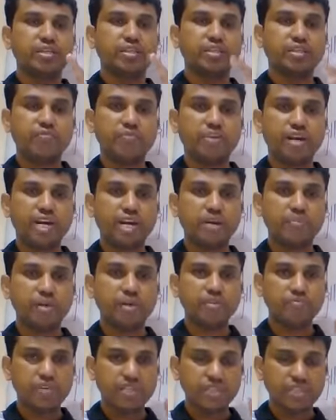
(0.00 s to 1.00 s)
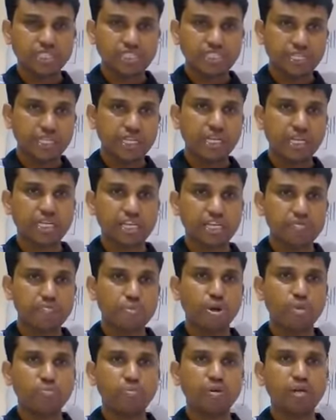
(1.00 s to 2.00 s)
Then what happened when the signal came
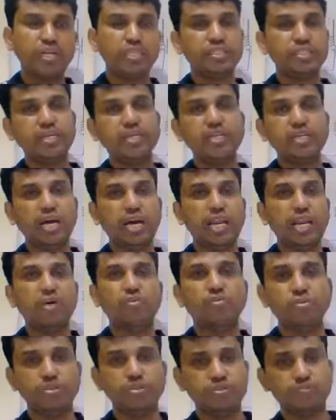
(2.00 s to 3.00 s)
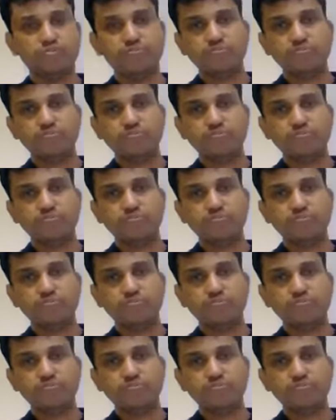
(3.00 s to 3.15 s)
properly? Then it allowed.